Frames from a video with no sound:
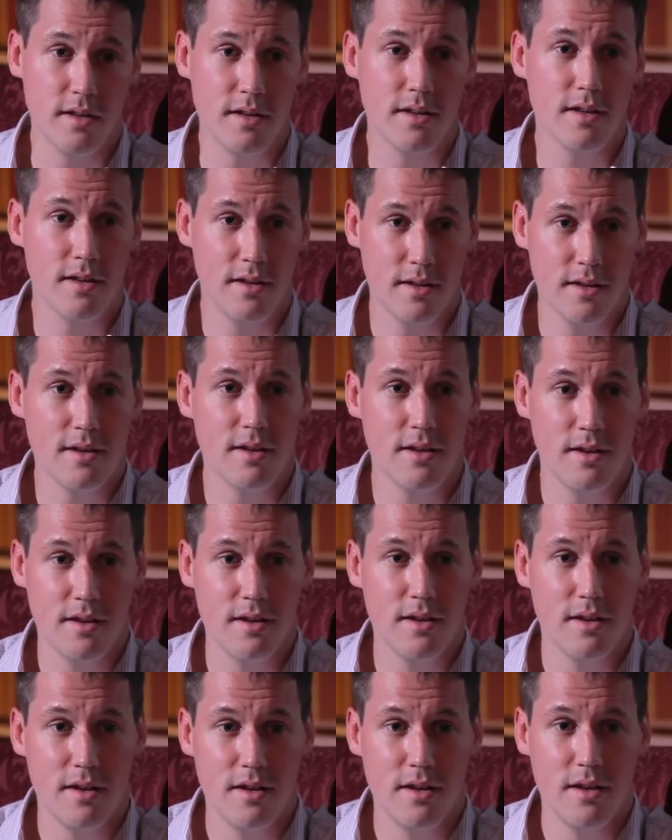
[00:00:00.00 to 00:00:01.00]
wind chill,
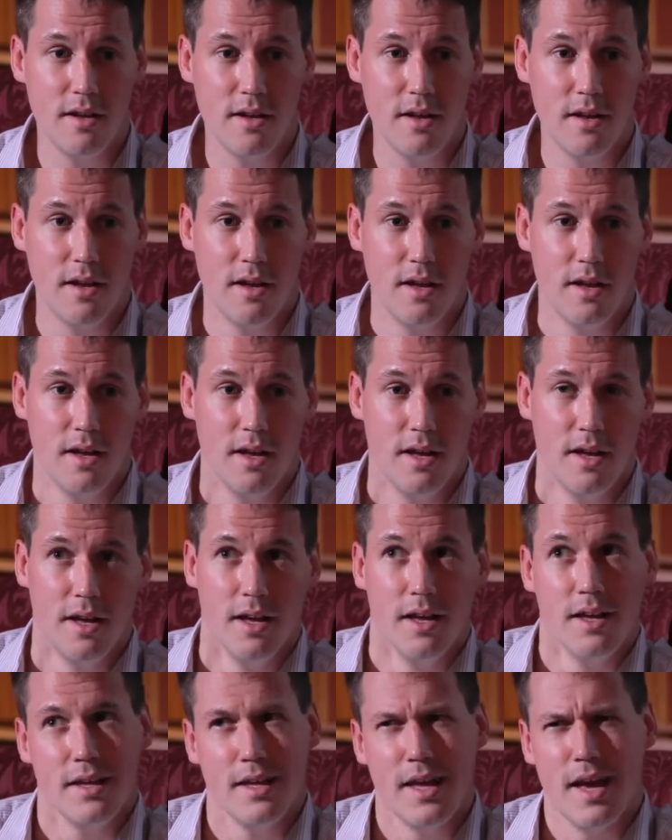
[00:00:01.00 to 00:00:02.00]
presumably, that's, that's
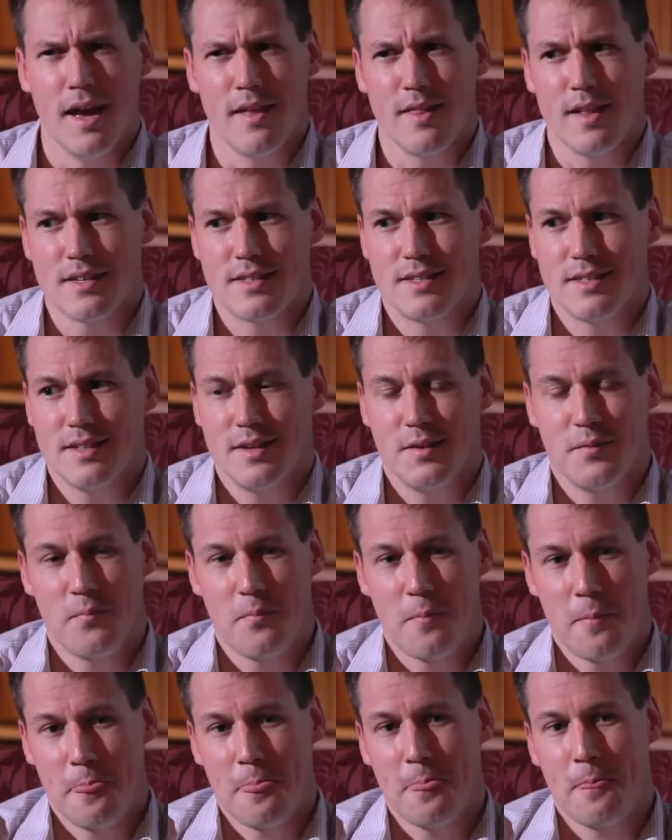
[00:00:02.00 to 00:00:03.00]
yeah, that's be
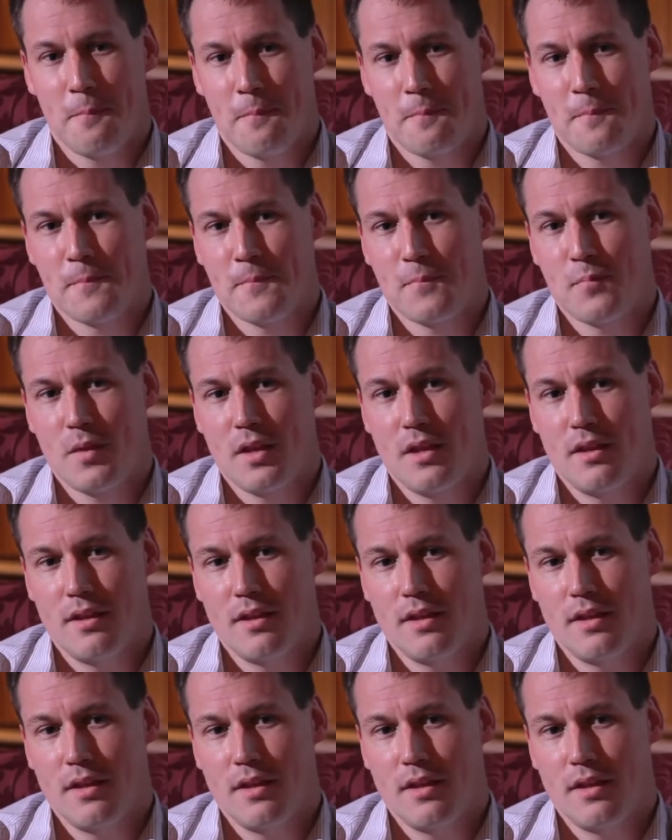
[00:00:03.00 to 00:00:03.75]
so much worse than.